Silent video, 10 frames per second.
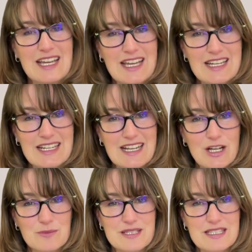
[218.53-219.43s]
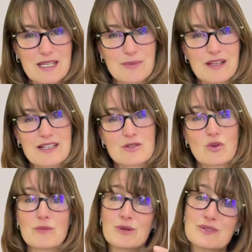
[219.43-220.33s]
and it helps stabilize
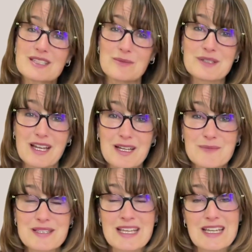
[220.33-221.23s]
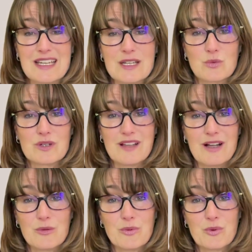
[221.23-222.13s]
hormones, sometimes it will
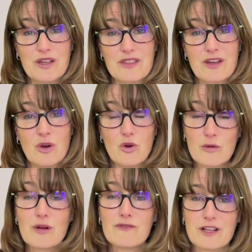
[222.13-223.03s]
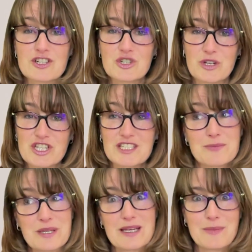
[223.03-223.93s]
help with hormone fluctuations,
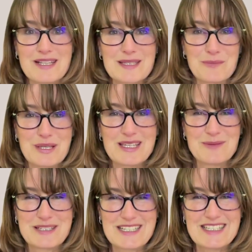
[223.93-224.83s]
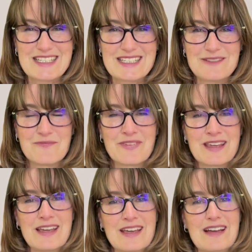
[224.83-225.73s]
PMS and PMDD.
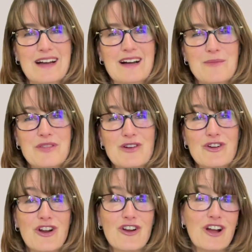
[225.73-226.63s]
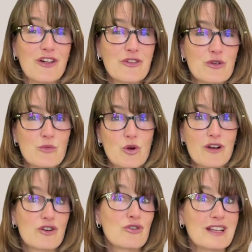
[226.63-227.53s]
There are other
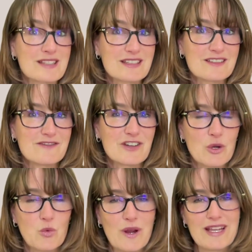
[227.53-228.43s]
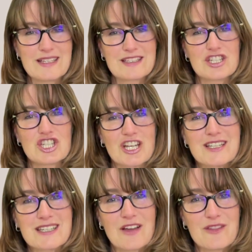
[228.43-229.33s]
more aggressive ways to
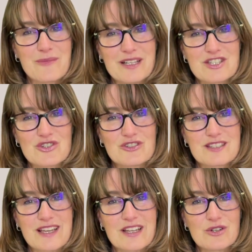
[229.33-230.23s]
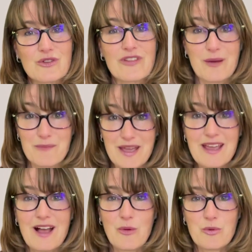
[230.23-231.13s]
shut down the menstrual cycle that may
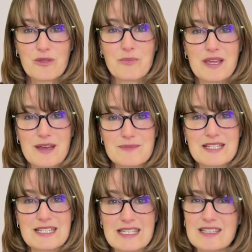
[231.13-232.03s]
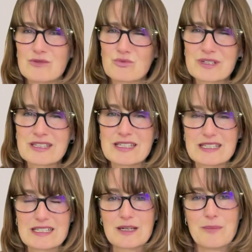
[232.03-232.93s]
help with PMDD in really
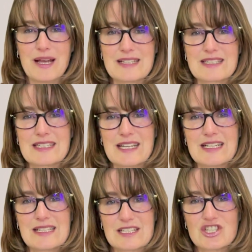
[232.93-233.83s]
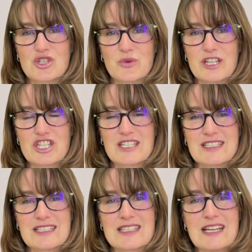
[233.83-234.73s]
incapacitating
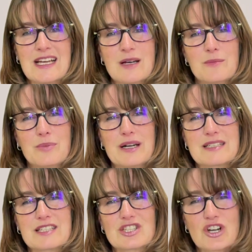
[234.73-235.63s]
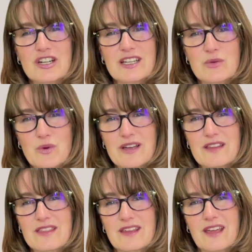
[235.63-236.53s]
situations. But starting
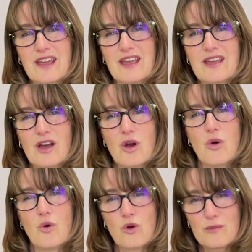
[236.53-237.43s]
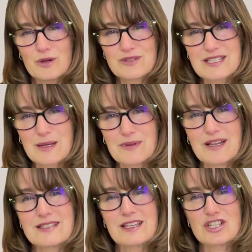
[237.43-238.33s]
with a hormone
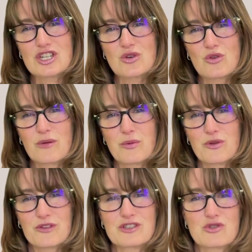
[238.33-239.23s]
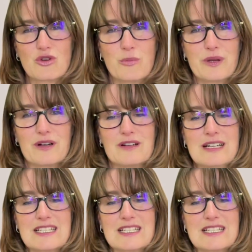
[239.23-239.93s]
stabilization or a birth control pill,